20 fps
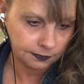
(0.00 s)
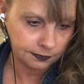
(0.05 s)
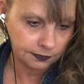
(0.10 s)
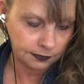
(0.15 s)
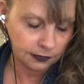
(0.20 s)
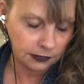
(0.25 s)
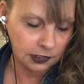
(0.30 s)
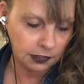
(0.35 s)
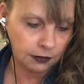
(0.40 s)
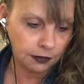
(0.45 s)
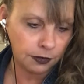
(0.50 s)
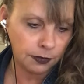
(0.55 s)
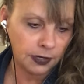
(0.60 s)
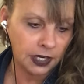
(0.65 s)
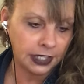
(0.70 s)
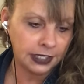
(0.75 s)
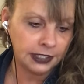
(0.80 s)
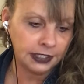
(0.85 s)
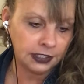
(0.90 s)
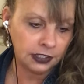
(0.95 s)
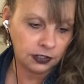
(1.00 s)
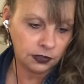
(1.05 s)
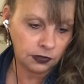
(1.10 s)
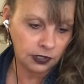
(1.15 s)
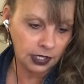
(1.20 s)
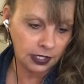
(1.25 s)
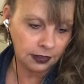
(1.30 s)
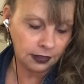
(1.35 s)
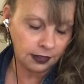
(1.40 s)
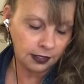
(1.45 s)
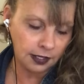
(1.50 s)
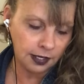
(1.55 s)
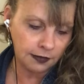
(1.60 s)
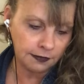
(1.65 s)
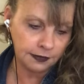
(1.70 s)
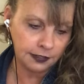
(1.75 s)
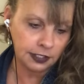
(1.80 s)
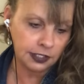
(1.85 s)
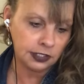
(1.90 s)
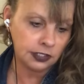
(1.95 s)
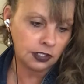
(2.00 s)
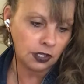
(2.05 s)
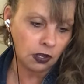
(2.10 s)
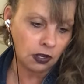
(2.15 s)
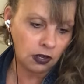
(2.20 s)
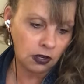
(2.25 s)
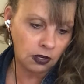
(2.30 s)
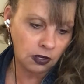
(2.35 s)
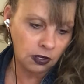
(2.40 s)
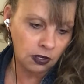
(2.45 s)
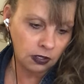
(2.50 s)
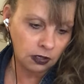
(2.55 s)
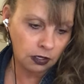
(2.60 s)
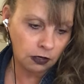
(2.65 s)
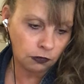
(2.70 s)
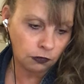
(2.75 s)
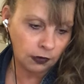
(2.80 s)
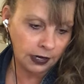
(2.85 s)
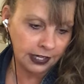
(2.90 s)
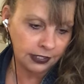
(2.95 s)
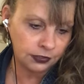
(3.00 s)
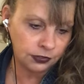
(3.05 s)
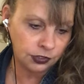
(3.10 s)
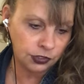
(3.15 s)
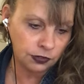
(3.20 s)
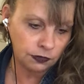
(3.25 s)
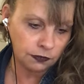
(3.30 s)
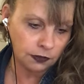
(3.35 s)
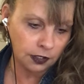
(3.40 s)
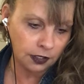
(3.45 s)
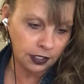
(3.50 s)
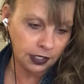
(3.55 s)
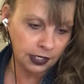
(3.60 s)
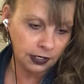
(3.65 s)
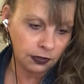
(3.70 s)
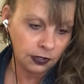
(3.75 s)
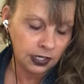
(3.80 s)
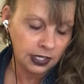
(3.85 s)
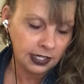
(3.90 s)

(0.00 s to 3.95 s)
They're reminding you that love is all around you, Virgo.